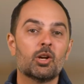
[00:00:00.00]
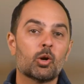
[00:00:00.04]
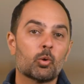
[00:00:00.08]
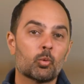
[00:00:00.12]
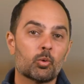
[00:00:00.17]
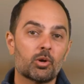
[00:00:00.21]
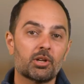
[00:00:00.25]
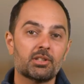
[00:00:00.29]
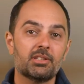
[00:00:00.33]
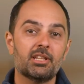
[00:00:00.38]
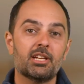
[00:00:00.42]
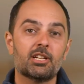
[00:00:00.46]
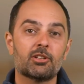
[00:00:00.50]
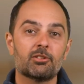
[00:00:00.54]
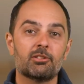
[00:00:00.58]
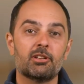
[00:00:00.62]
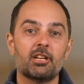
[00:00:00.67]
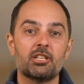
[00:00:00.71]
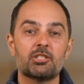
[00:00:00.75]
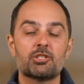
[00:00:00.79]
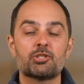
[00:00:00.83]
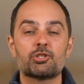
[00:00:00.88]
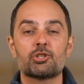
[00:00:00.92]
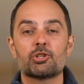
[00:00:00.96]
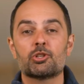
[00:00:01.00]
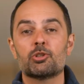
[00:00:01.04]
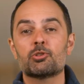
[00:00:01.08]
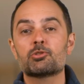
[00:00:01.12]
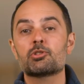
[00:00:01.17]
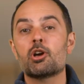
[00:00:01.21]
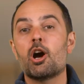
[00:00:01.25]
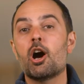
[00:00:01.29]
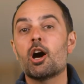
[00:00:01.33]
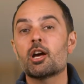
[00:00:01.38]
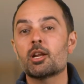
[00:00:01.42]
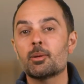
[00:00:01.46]
Workday creates journals
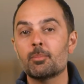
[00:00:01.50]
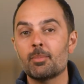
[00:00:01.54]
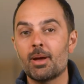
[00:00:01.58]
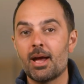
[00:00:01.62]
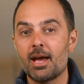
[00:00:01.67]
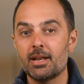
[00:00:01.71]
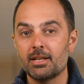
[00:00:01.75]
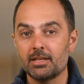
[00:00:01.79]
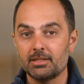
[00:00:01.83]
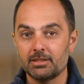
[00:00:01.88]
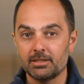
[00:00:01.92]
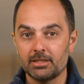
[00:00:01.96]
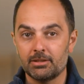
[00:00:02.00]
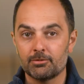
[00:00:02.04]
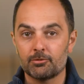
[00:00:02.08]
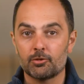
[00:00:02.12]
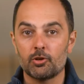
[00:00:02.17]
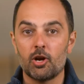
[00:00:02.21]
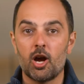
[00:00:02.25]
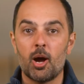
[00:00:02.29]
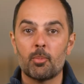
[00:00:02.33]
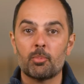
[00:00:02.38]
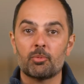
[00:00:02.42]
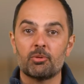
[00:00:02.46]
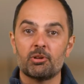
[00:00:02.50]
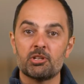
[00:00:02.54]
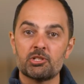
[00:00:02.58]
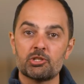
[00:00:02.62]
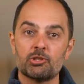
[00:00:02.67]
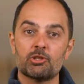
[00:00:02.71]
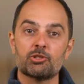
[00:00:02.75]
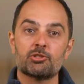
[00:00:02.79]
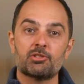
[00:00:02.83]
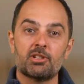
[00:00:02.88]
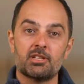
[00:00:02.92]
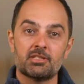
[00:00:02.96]
automatically for
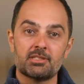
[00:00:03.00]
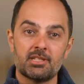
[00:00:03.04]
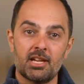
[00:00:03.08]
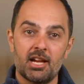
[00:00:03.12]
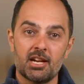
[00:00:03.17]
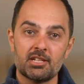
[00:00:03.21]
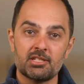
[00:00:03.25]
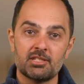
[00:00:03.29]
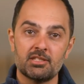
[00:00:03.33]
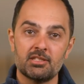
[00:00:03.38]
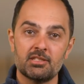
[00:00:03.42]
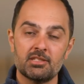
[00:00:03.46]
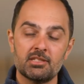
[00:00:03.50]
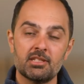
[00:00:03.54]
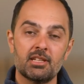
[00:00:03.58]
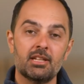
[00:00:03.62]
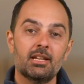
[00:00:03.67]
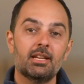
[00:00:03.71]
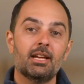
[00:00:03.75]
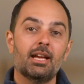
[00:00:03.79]
operational transactions